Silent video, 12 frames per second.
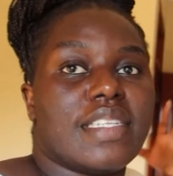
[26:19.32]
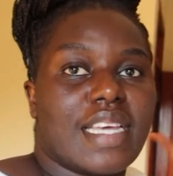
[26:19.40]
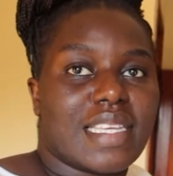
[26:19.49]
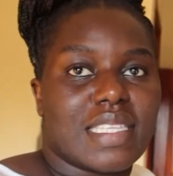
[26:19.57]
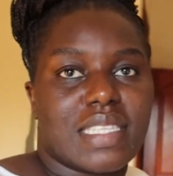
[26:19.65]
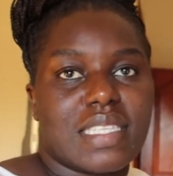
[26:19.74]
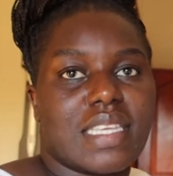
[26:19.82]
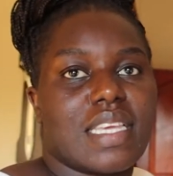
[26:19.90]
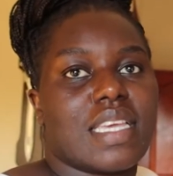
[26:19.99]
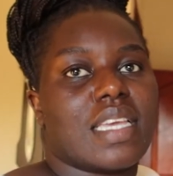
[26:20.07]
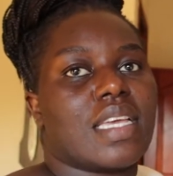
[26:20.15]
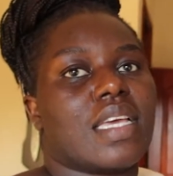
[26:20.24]

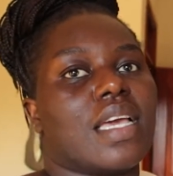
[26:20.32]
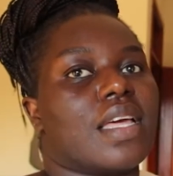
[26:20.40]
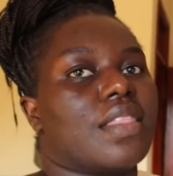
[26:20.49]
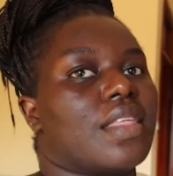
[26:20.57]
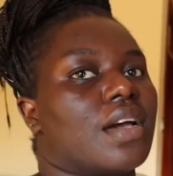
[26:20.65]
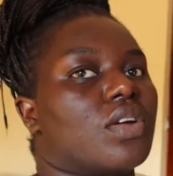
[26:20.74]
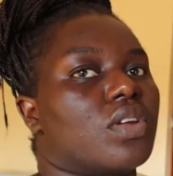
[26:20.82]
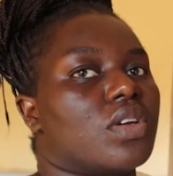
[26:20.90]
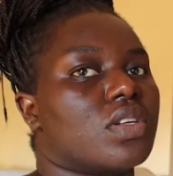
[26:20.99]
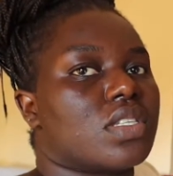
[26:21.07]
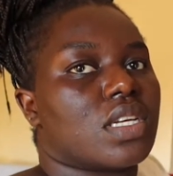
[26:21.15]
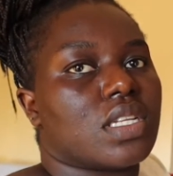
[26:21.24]
dusting the
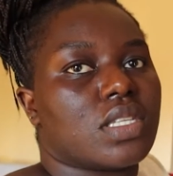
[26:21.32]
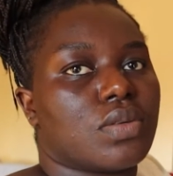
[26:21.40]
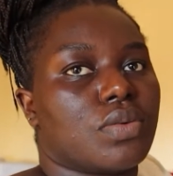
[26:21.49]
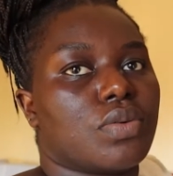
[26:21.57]
closet